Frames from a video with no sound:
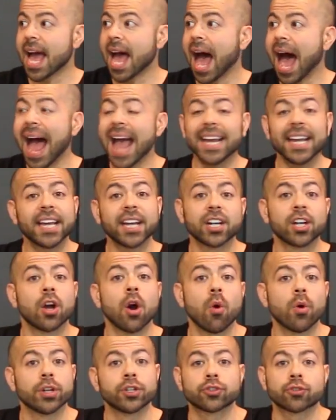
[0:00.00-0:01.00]
I can
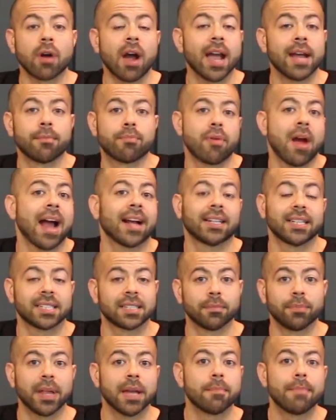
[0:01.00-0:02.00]
go and try and
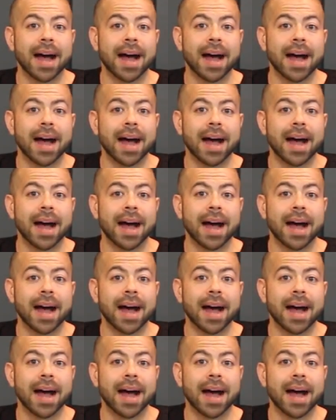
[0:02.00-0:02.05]
practice and play